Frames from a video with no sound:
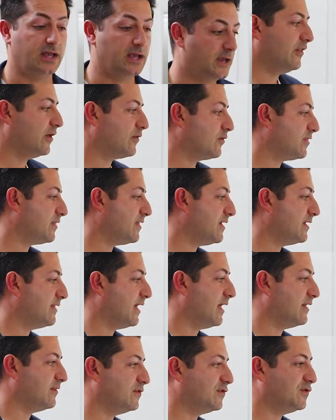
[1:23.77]
Another thing
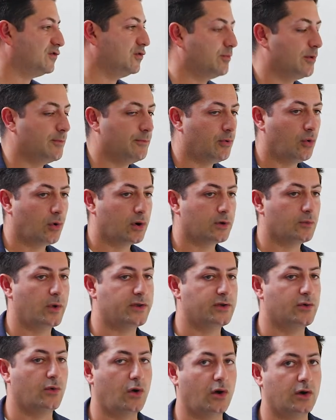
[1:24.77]
that's super important when
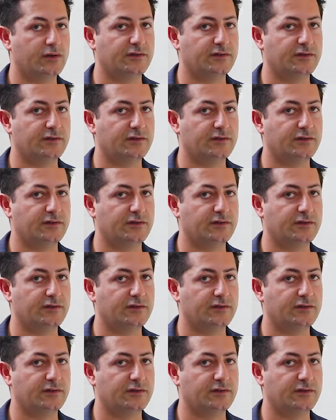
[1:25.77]
you are